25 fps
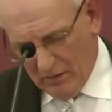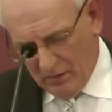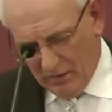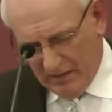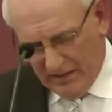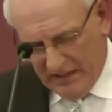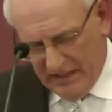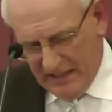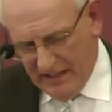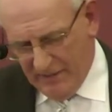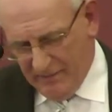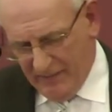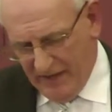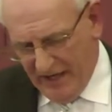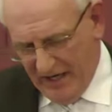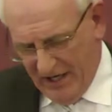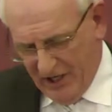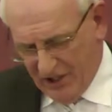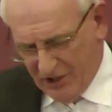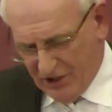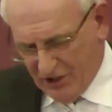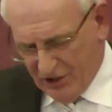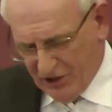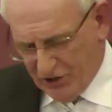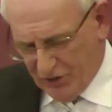We need
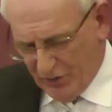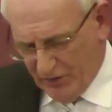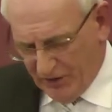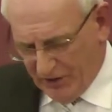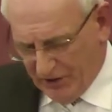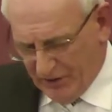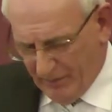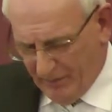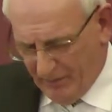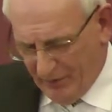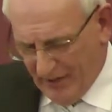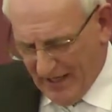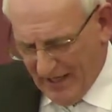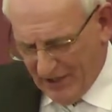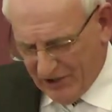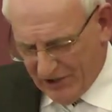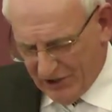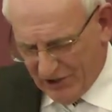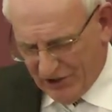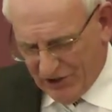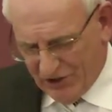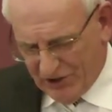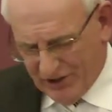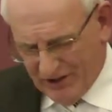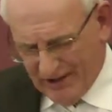patience with the
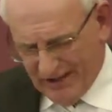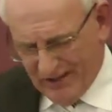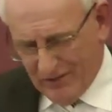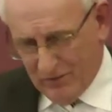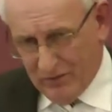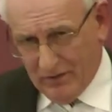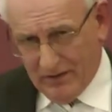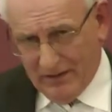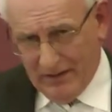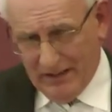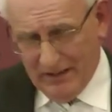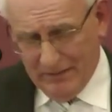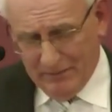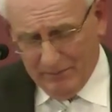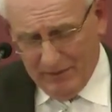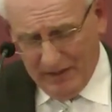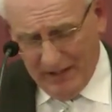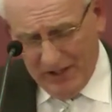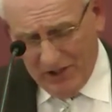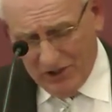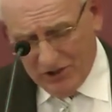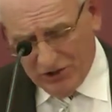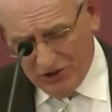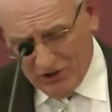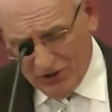precious seed. We need
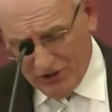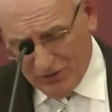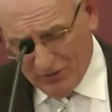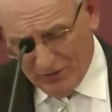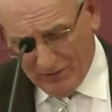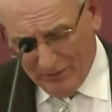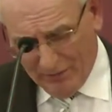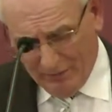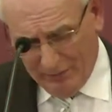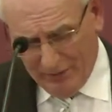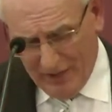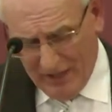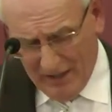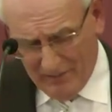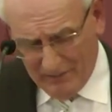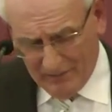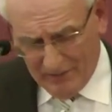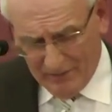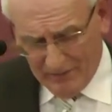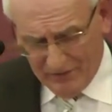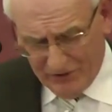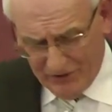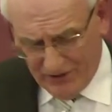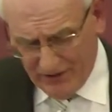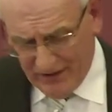patience with
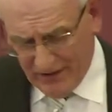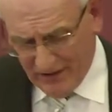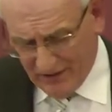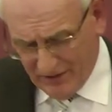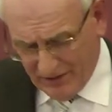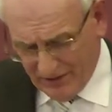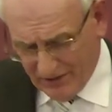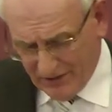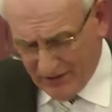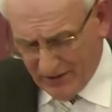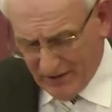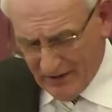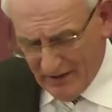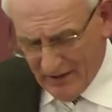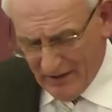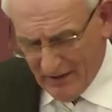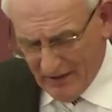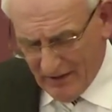problem saints.